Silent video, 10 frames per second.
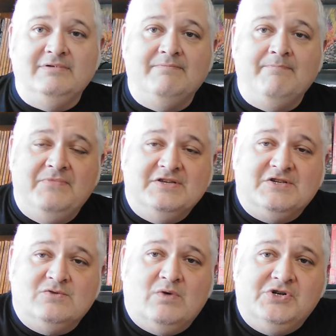this
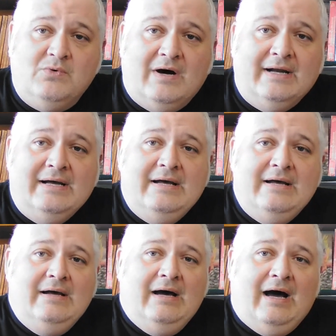is what you want.
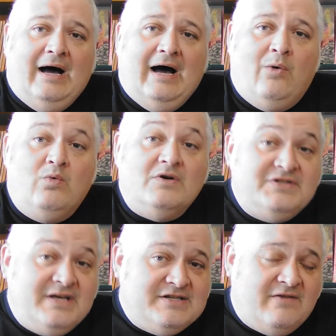We'll see
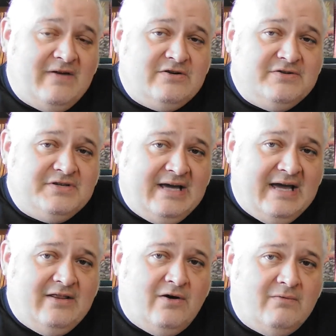these adventures again,
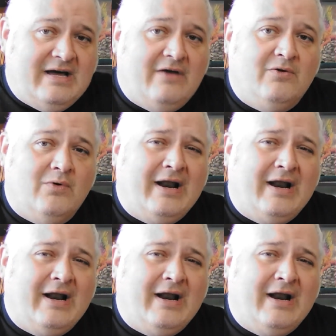though, down the road.